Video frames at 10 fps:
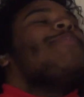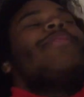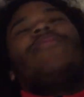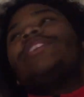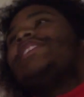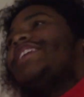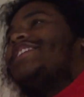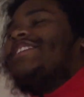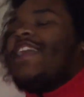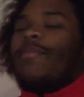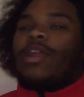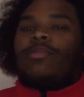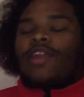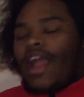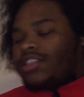to channel. Today I'm gonna
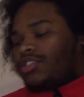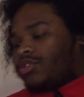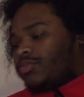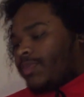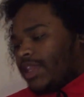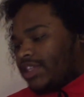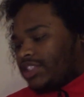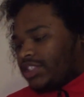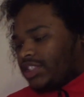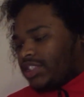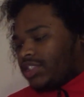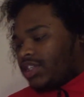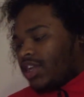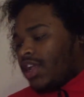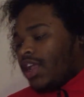be reacting to Billie
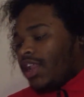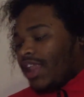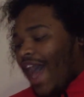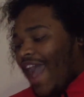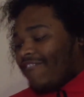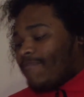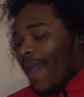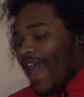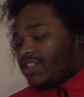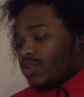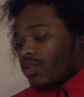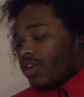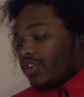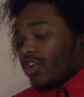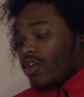Jean live bad
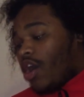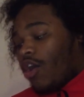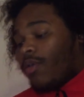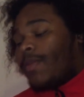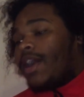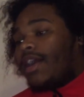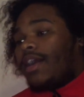tour in Yokohama.